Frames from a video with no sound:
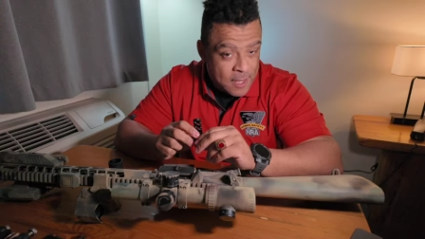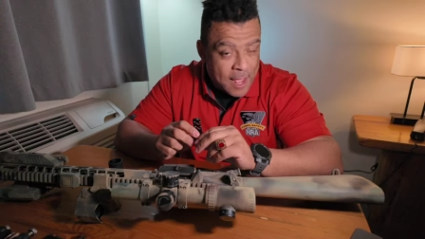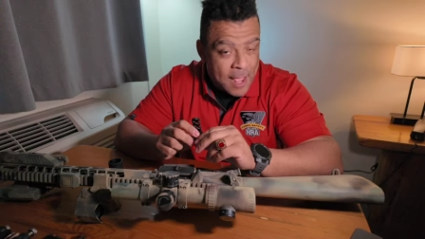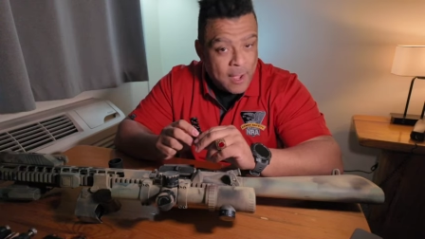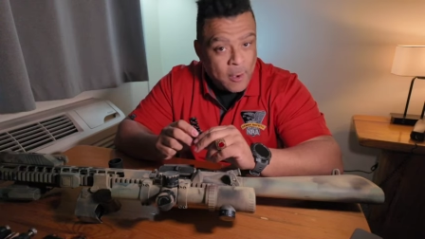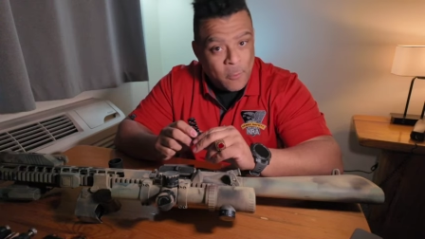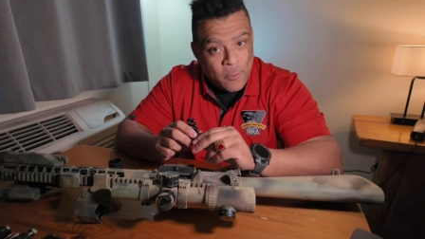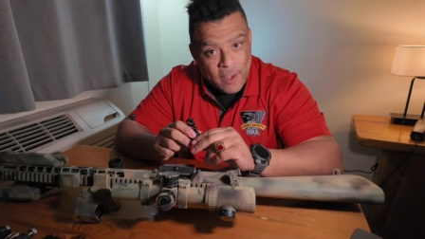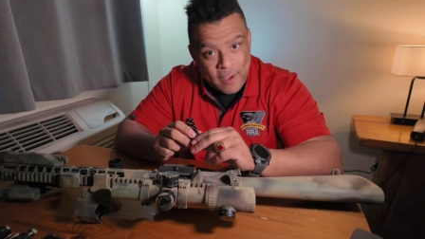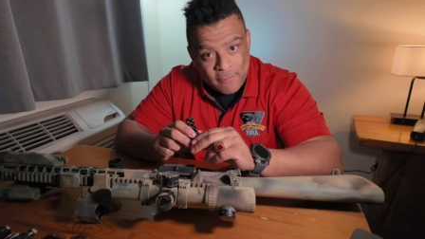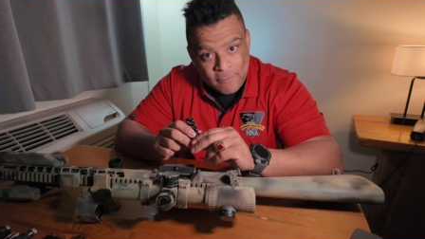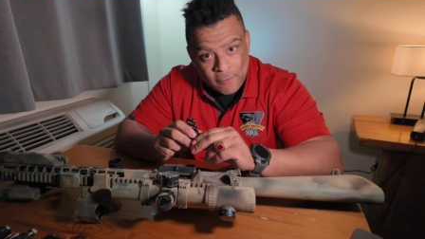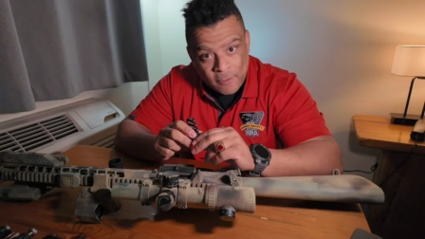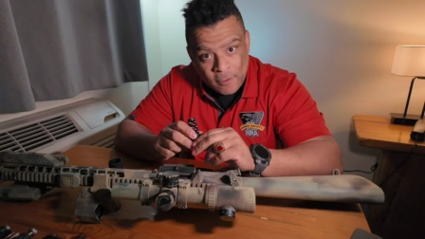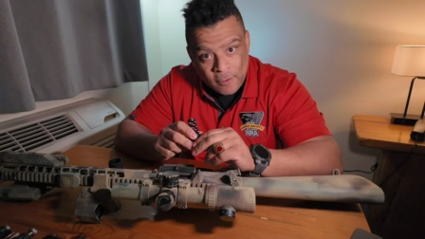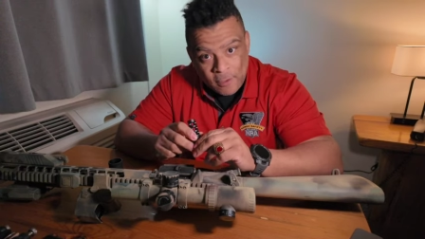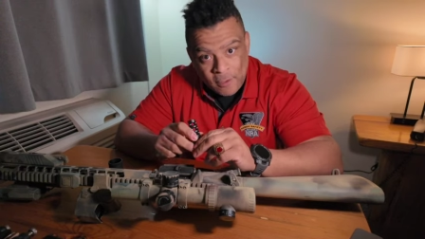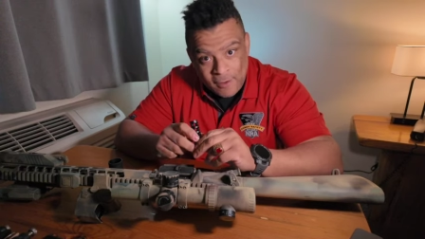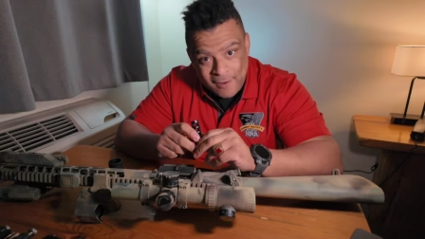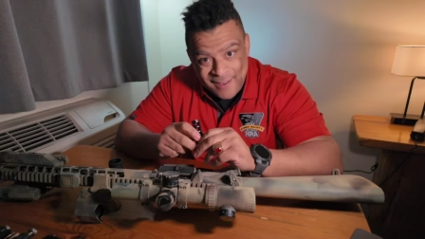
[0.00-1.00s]

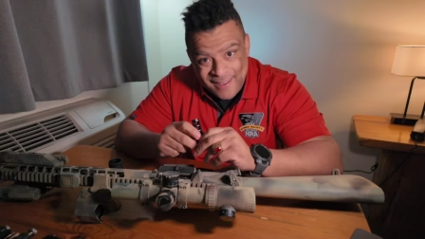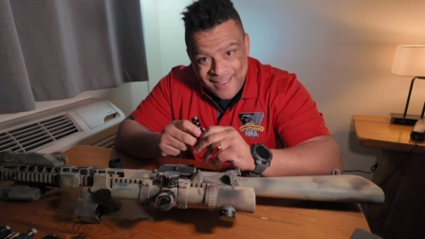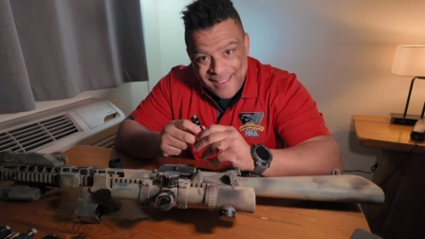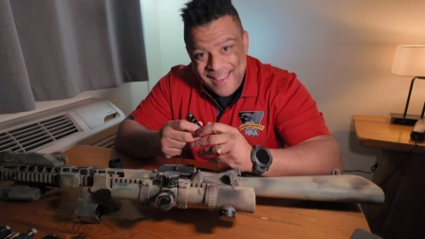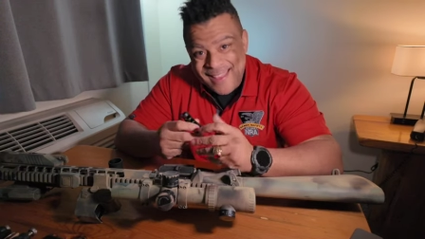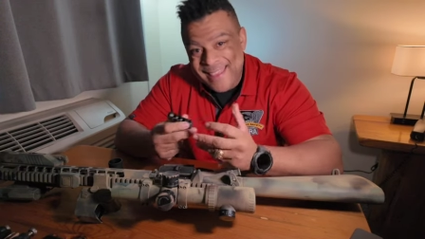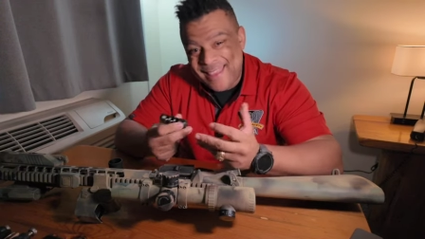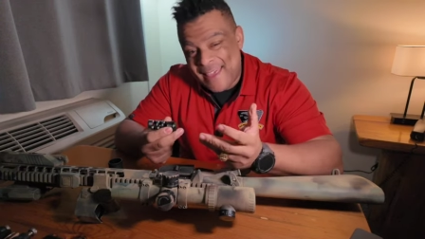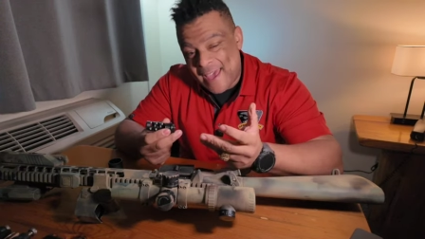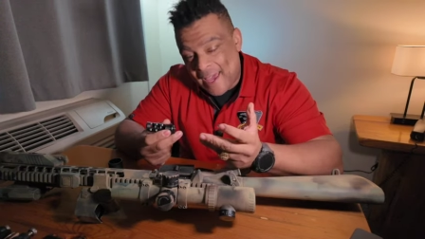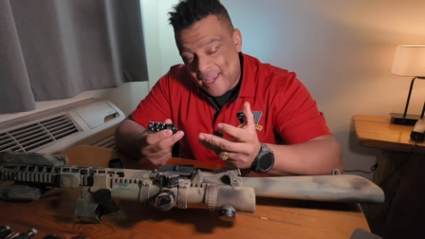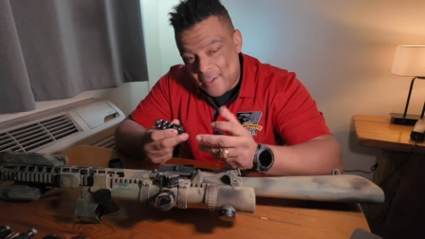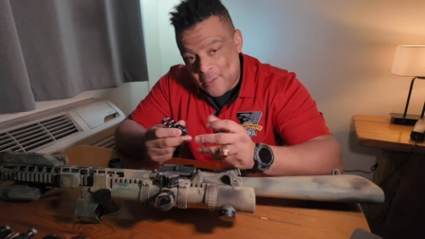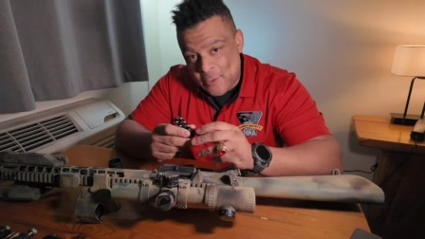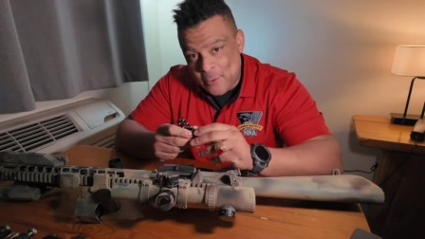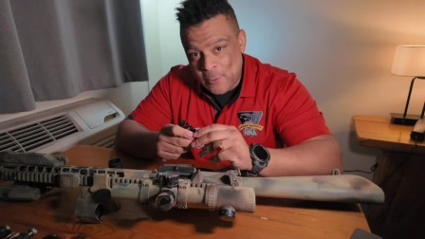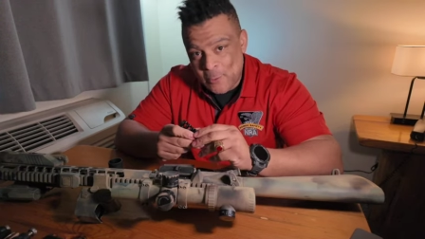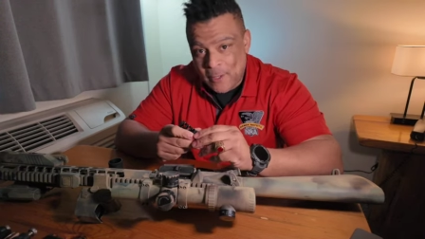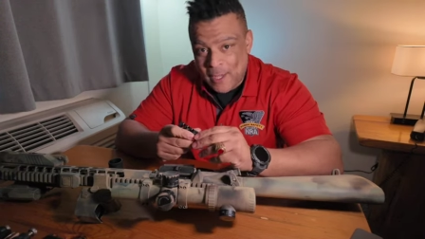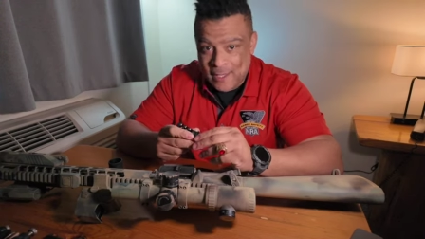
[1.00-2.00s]
However, that
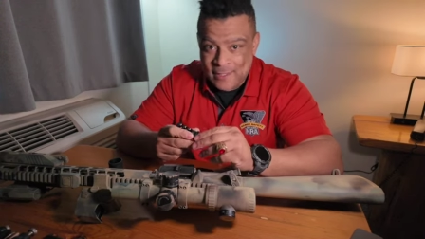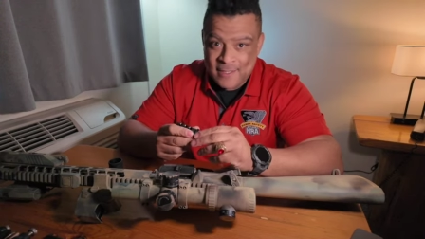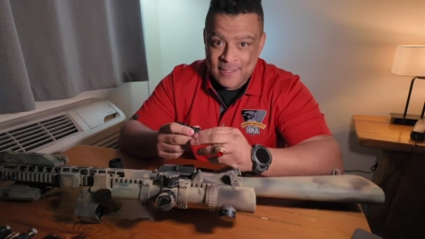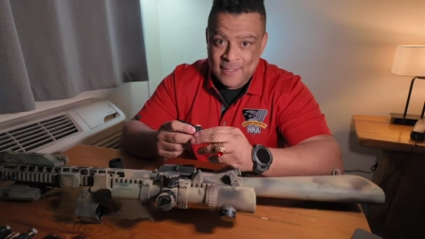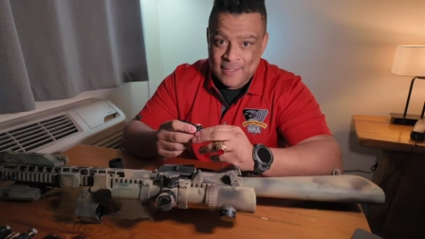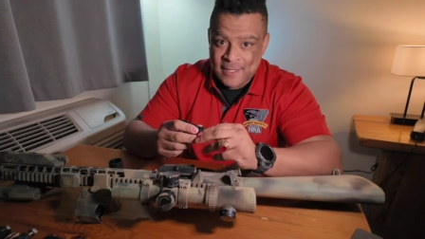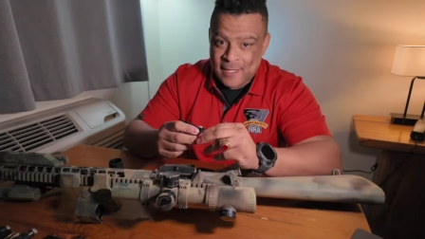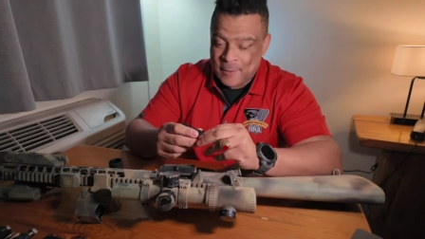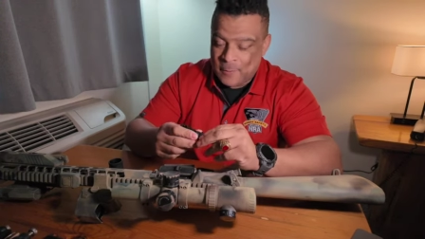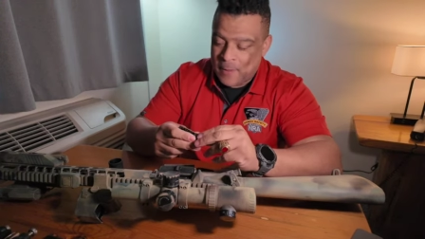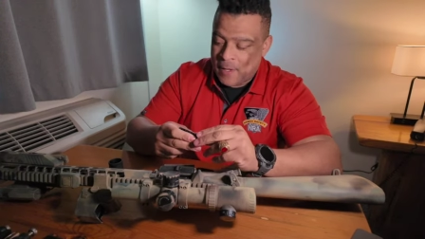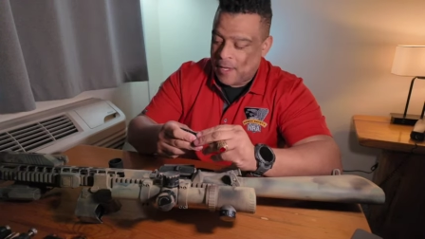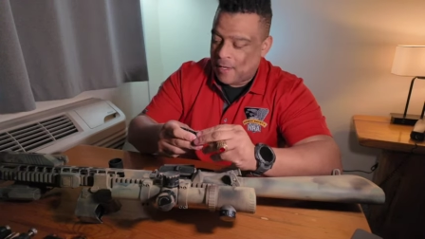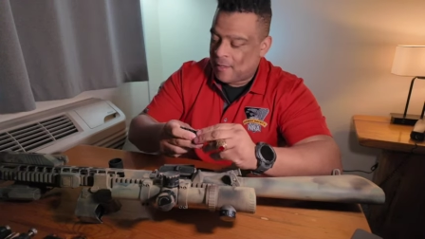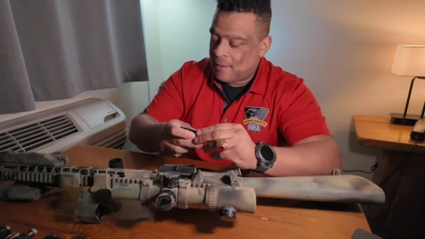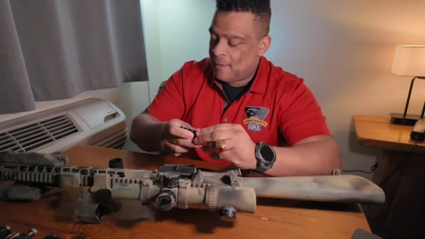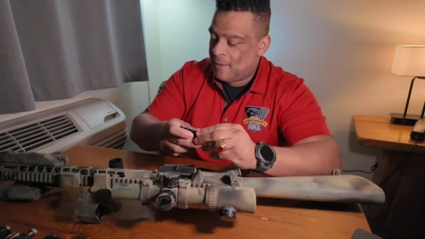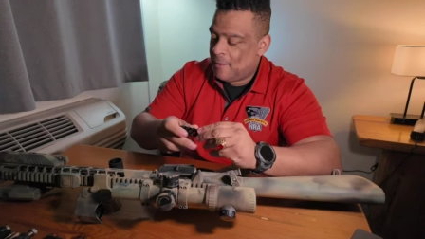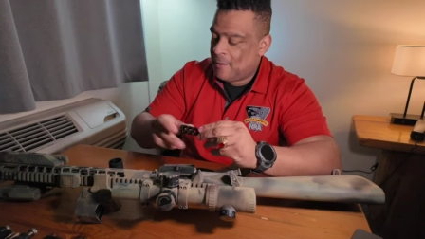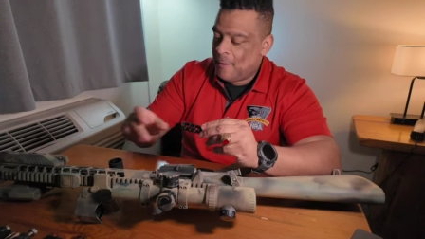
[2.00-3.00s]
too has a
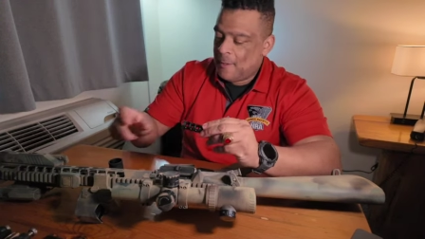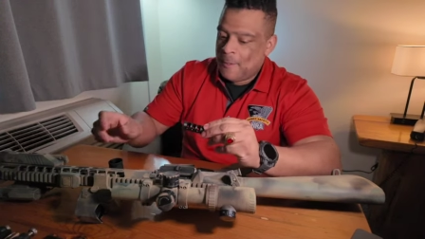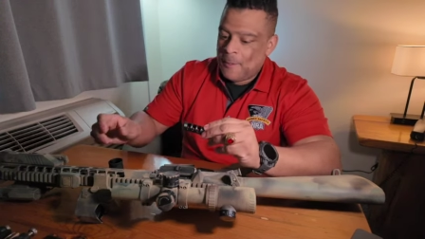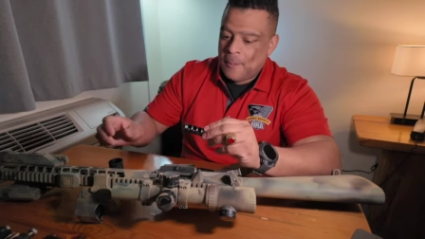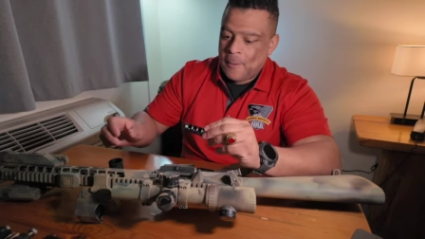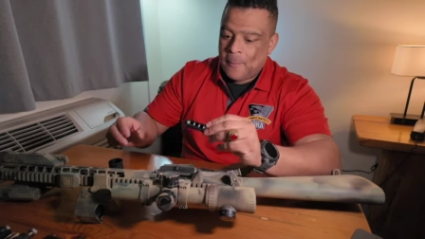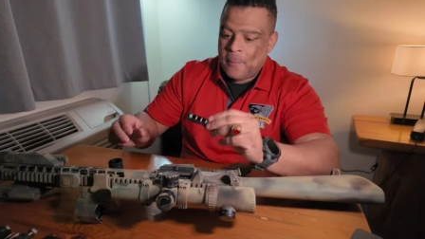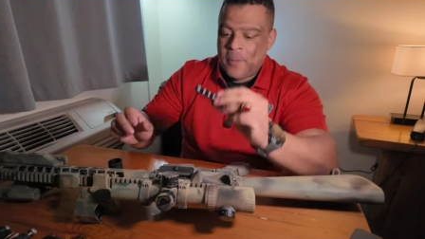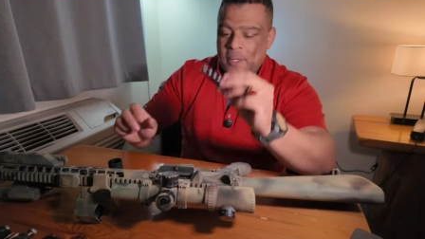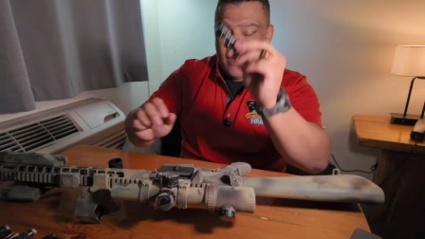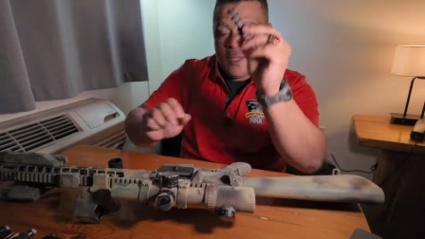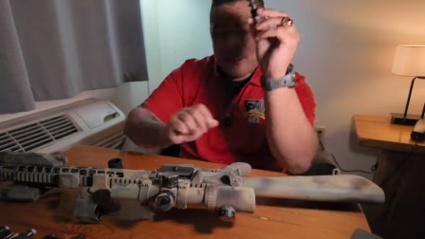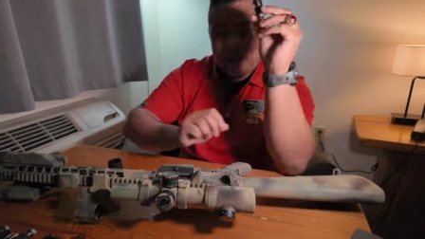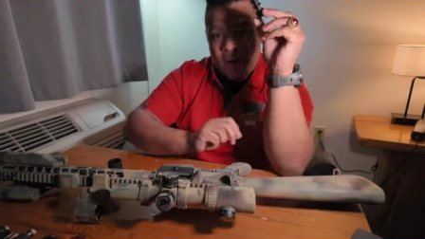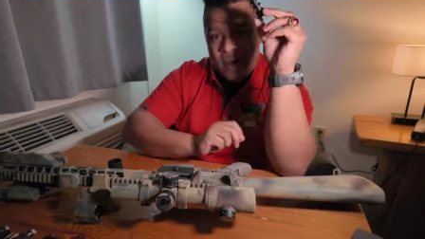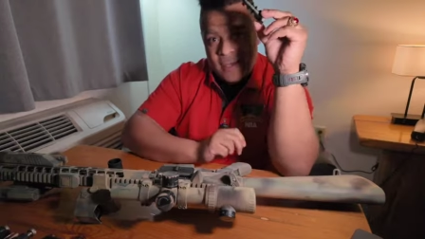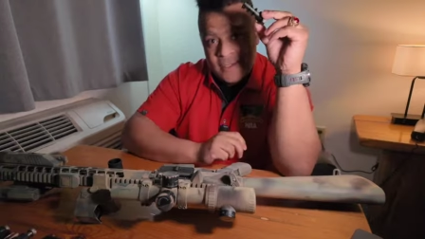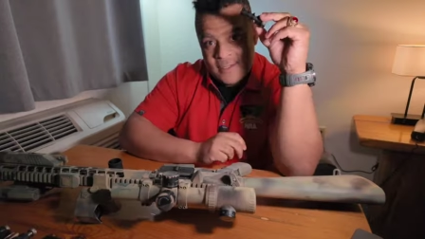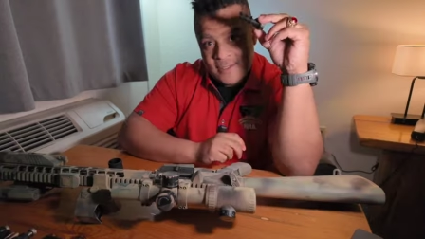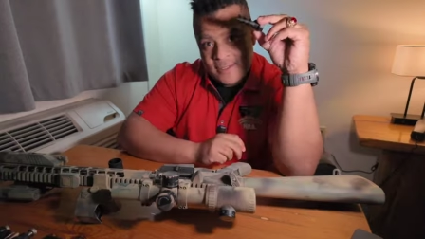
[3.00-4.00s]
setback,
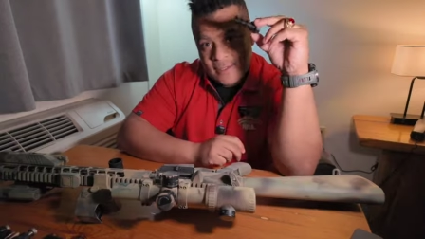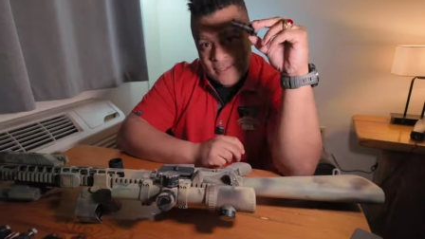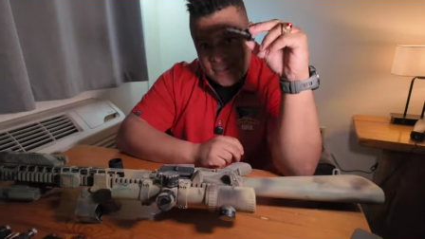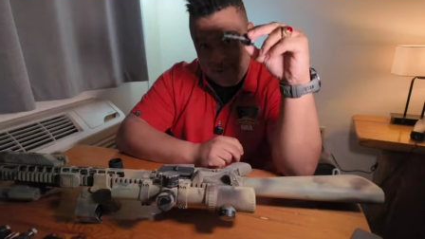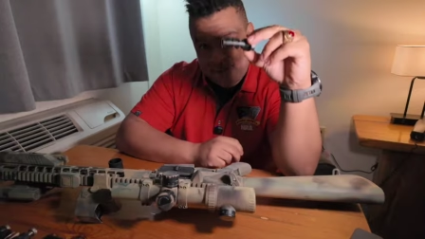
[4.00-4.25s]
because the